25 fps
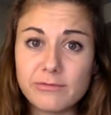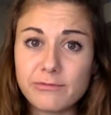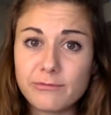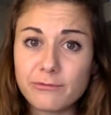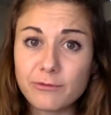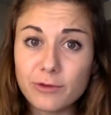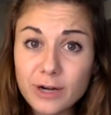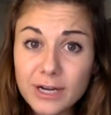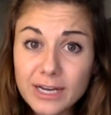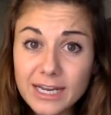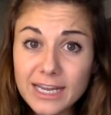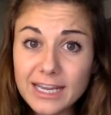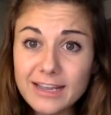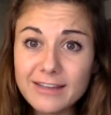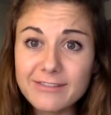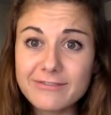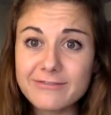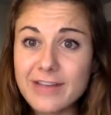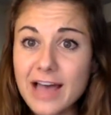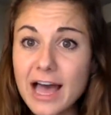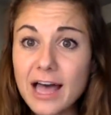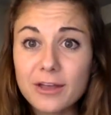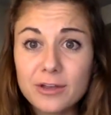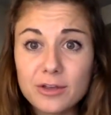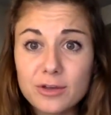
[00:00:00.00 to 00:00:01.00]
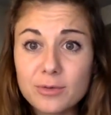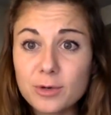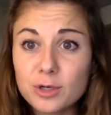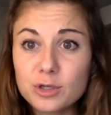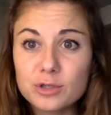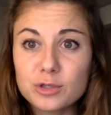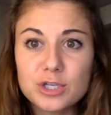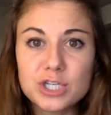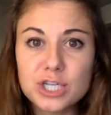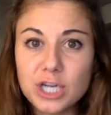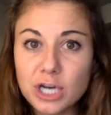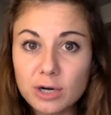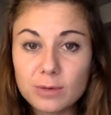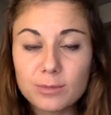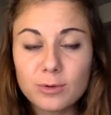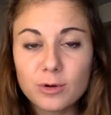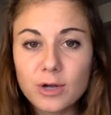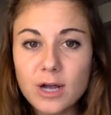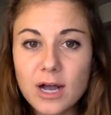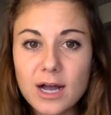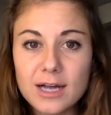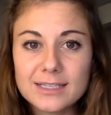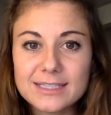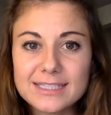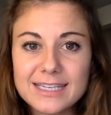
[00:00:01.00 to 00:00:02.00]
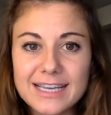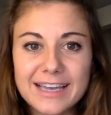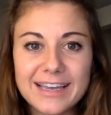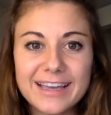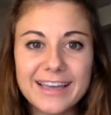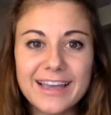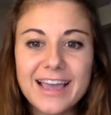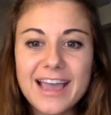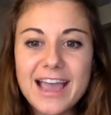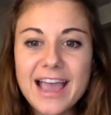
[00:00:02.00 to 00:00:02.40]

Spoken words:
free, valuable, shareable content,